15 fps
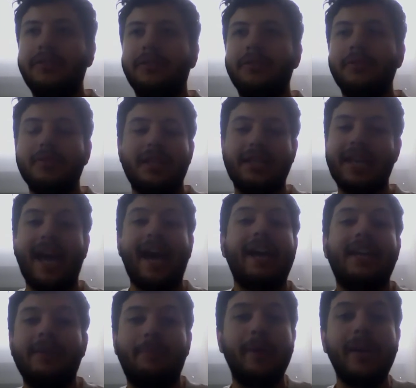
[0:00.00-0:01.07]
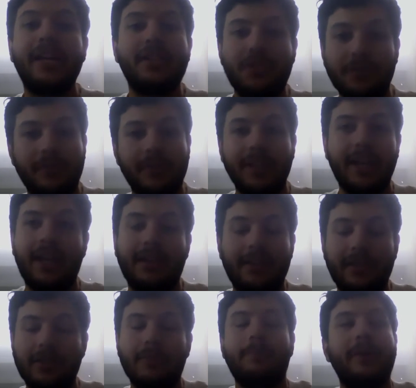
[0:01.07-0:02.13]
who was attacking Pikachu,
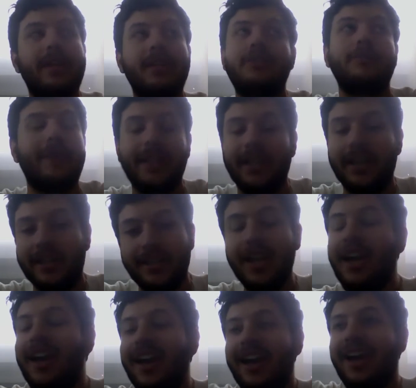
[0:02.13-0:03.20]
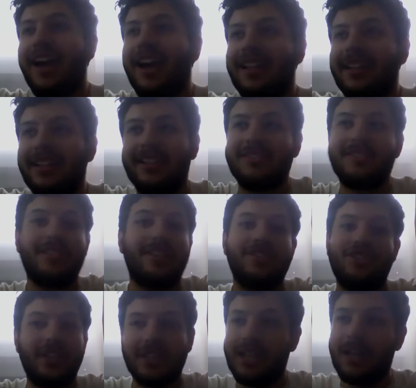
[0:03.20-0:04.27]
you know, Pikachu Village, and then there's a
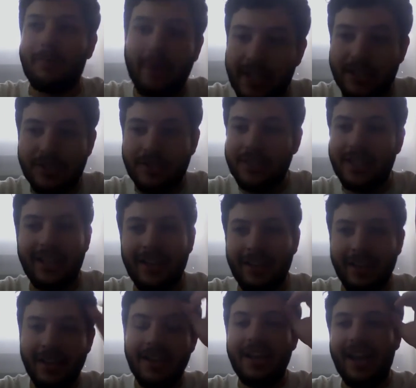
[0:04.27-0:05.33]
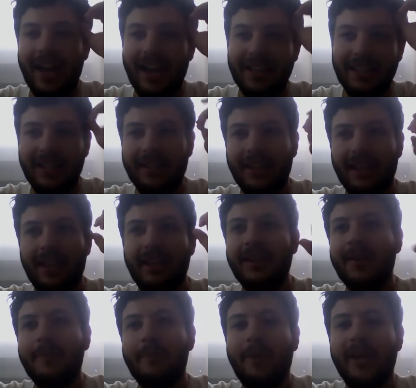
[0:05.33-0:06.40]
shit ton of Pikachu's there, and then like
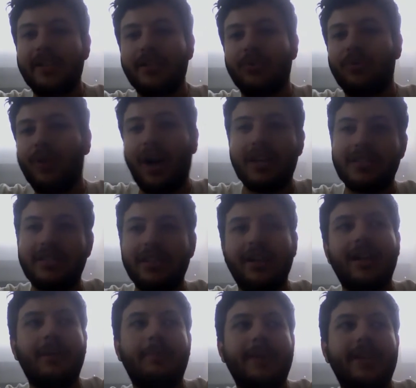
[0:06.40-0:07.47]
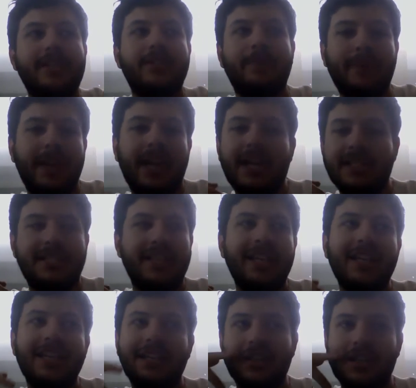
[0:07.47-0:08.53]
Pikachu Rockstar and Pikachu
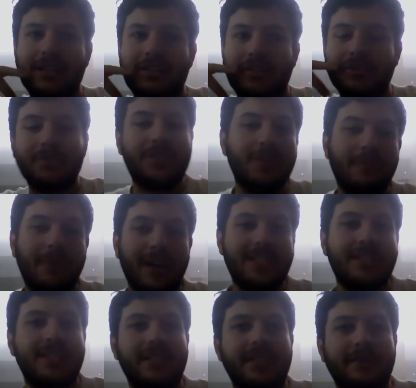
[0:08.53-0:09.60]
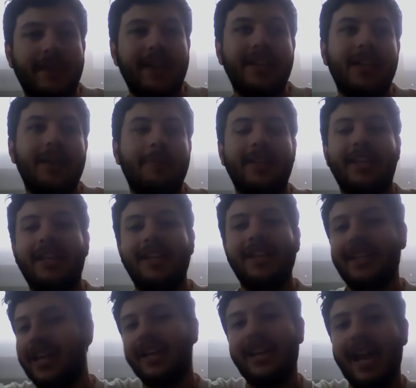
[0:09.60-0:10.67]
PhD couldn't do too much to defend them, and then he
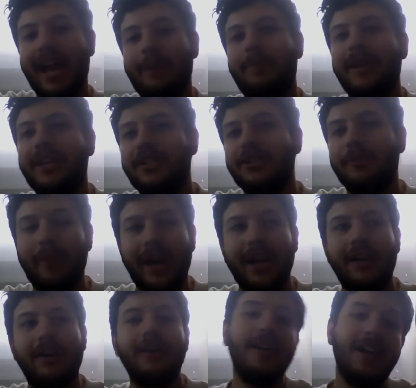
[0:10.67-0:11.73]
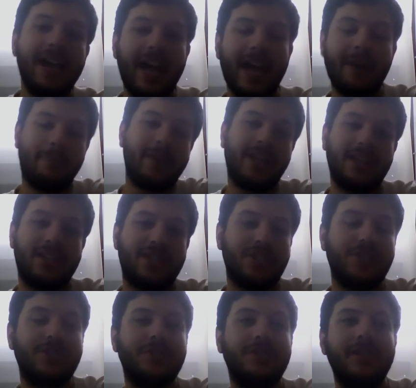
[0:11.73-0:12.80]
kidnapped Pikachu Bell and
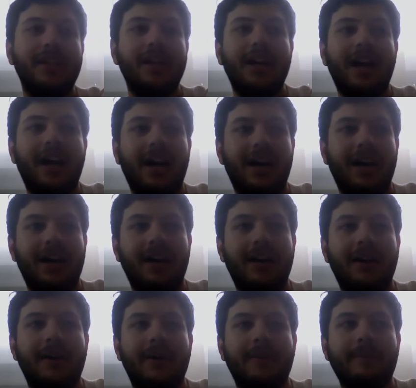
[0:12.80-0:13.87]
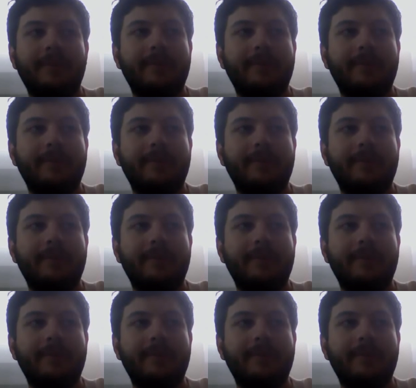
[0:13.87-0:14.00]
Pikachu uh,